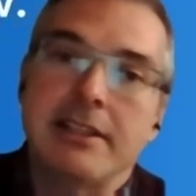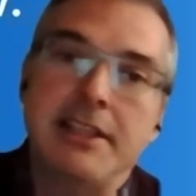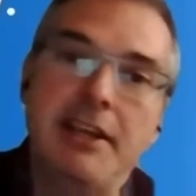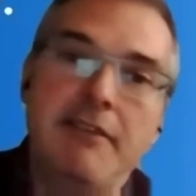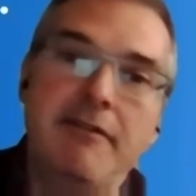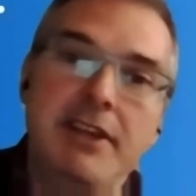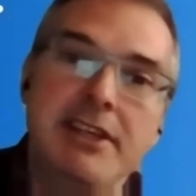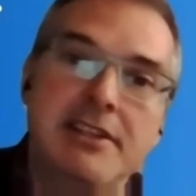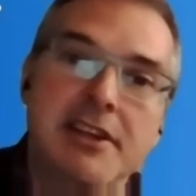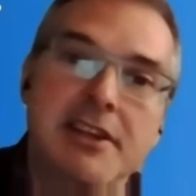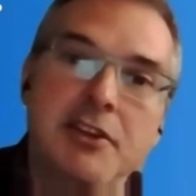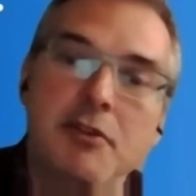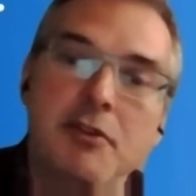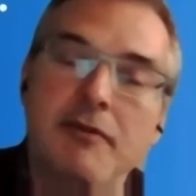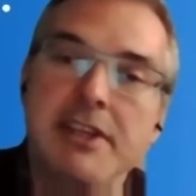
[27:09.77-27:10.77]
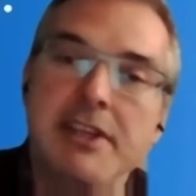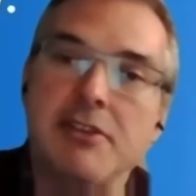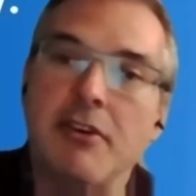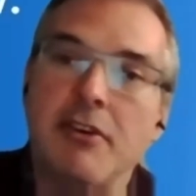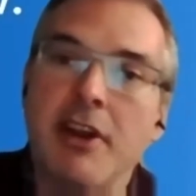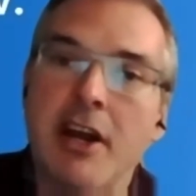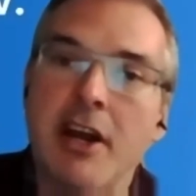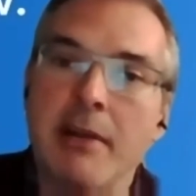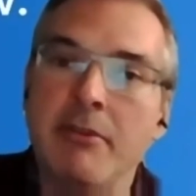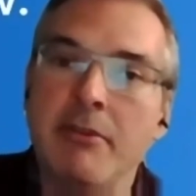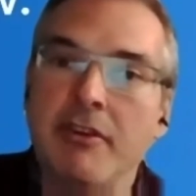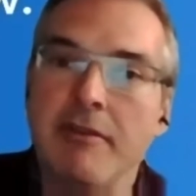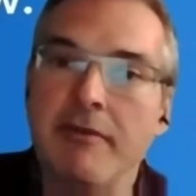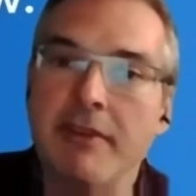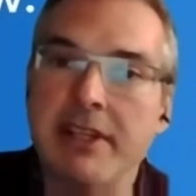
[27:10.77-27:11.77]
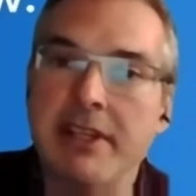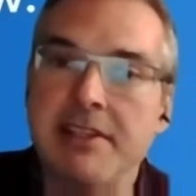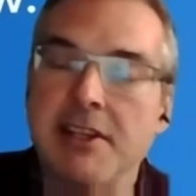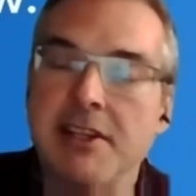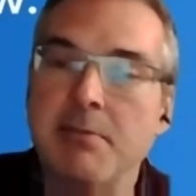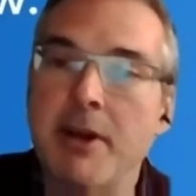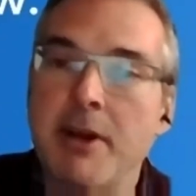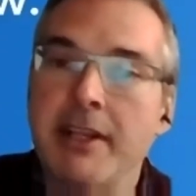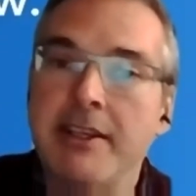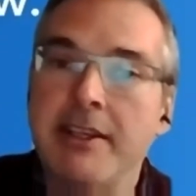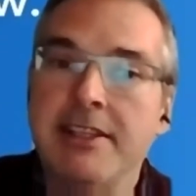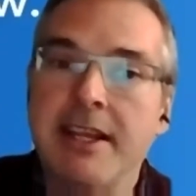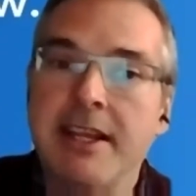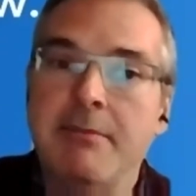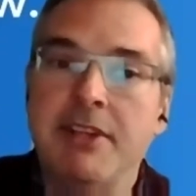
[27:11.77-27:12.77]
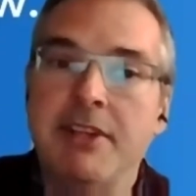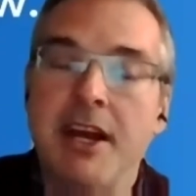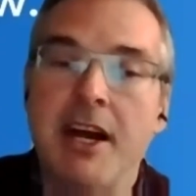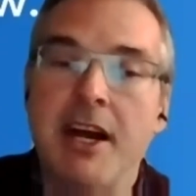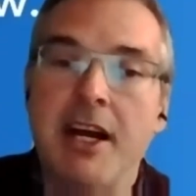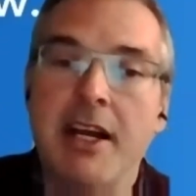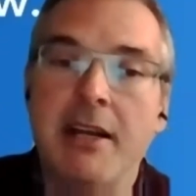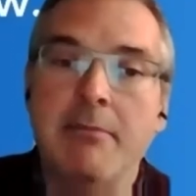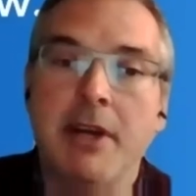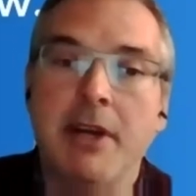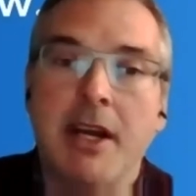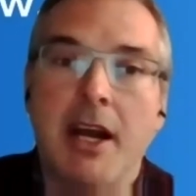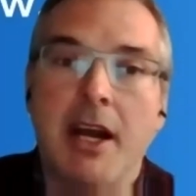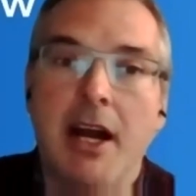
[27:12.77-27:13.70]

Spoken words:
T visa and U visa are non-immigrant visas, but at the same time,